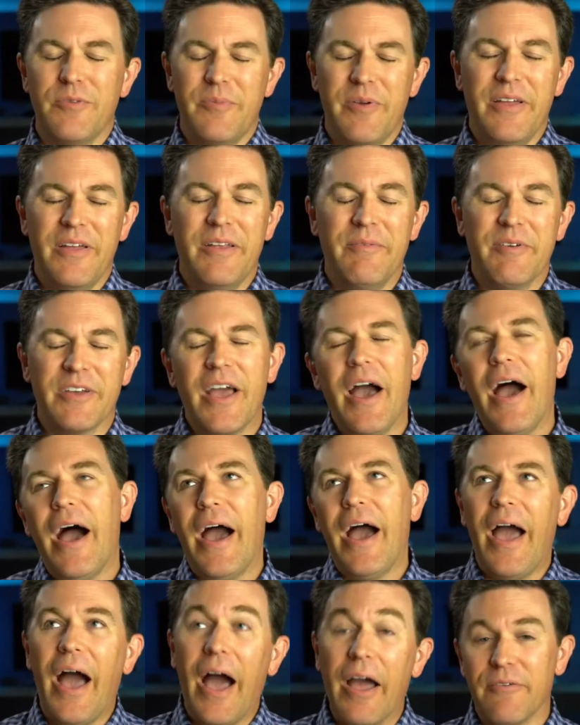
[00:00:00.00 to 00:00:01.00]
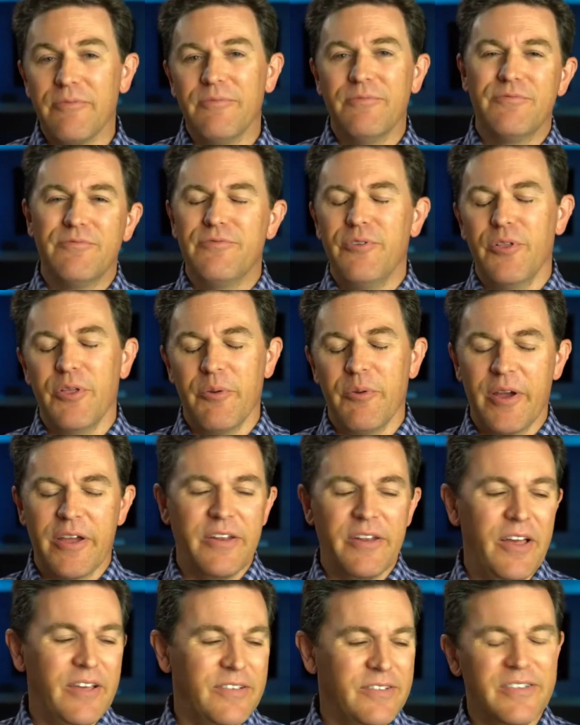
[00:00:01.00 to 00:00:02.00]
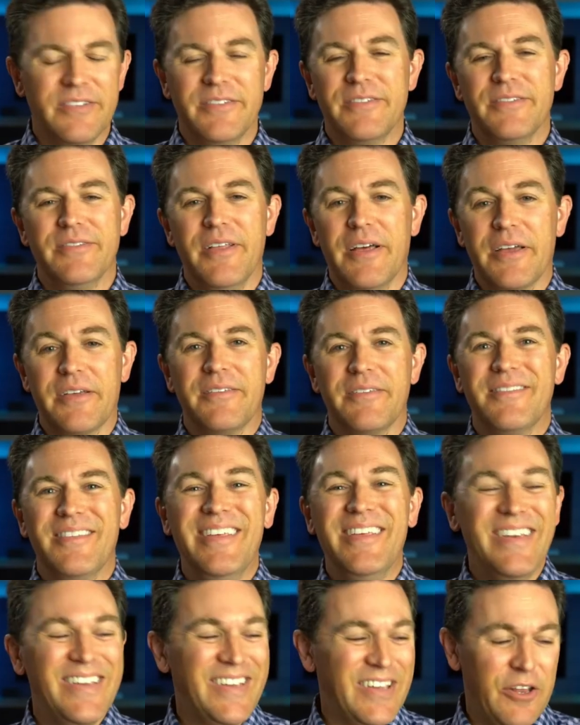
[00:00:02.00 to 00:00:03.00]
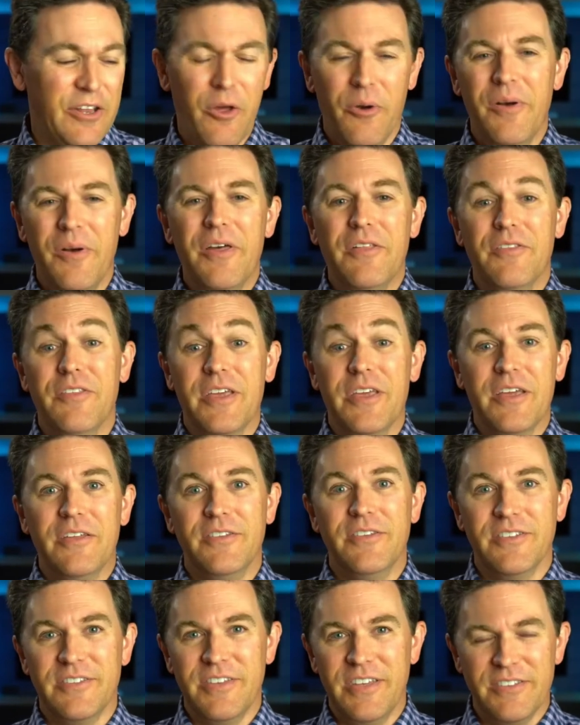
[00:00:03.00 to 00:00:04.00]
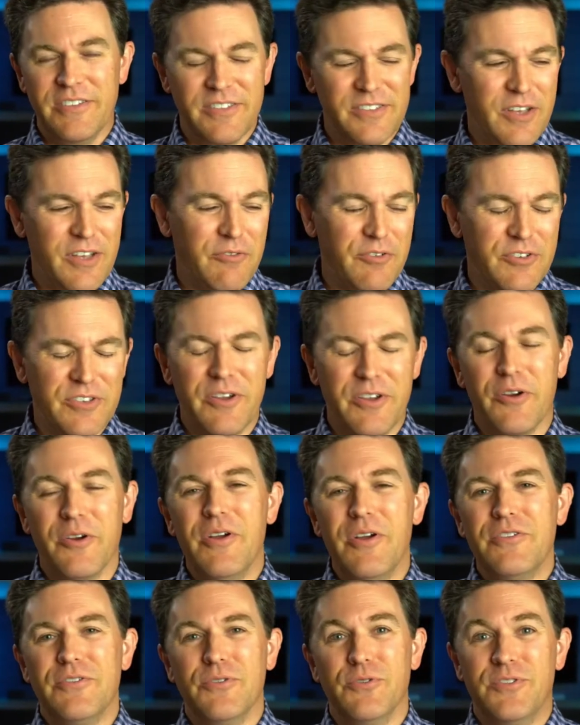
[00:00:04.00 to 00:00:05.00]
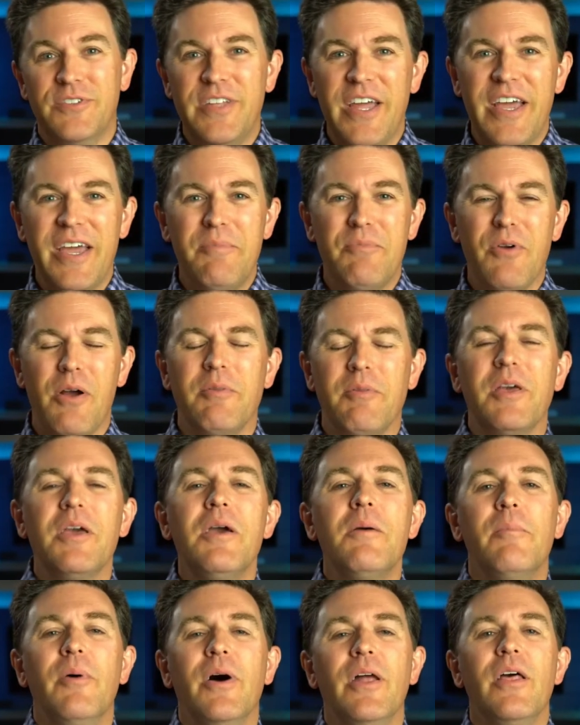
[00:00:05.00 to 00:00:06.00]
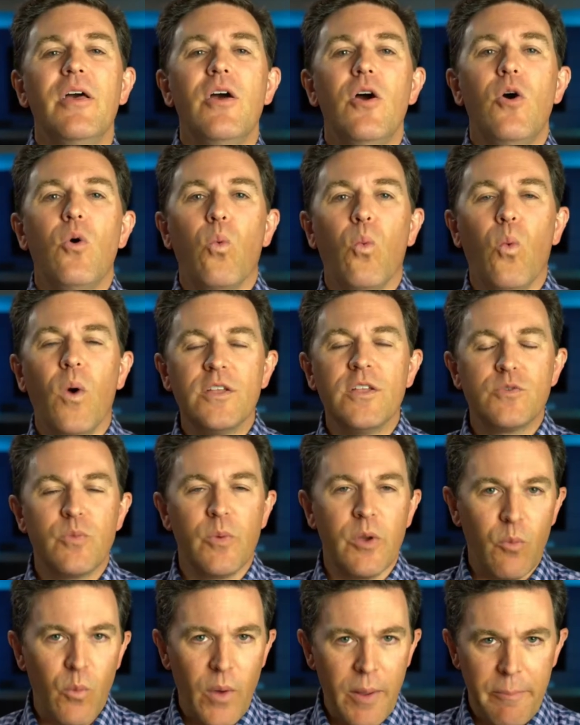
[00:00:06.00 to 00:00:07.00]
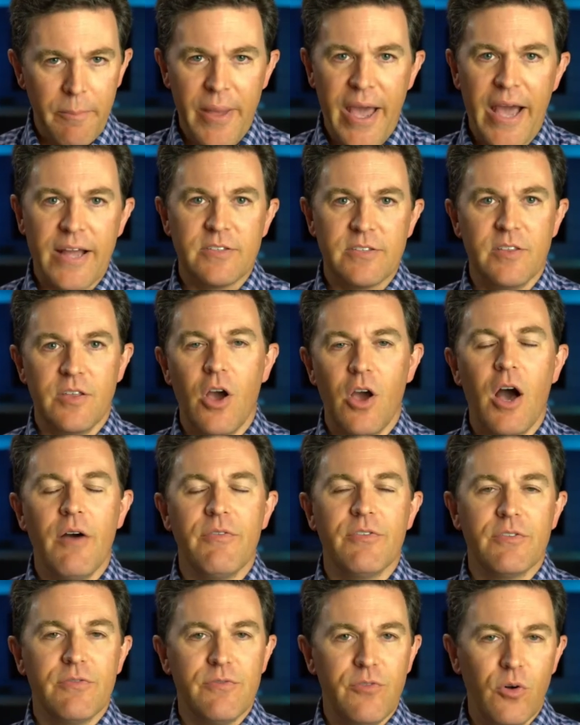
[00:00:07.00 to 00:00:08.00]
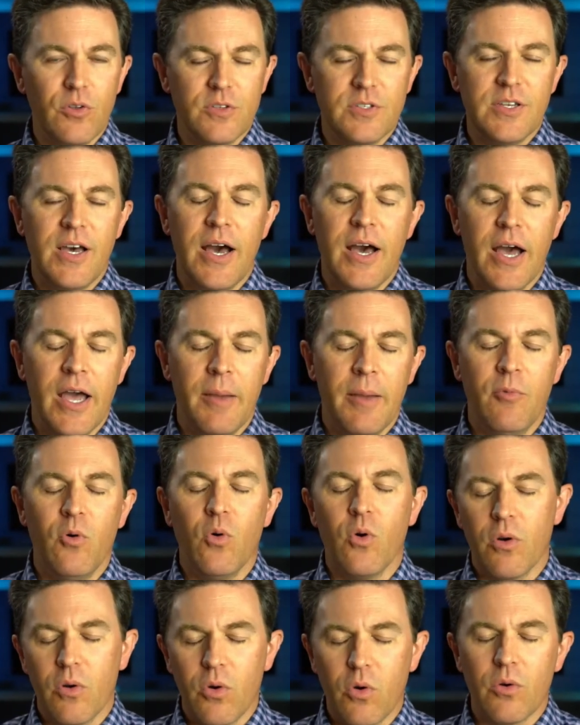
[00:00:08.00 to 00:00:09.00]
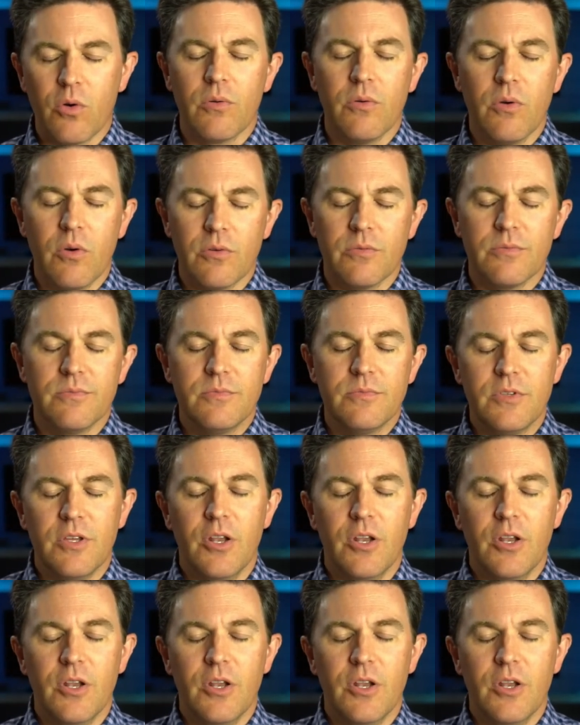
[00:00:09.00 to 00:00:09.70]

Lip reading: the pandemic, I fully recognize it's like, the disease itself is here to stay probably, but once we went back to the office full time or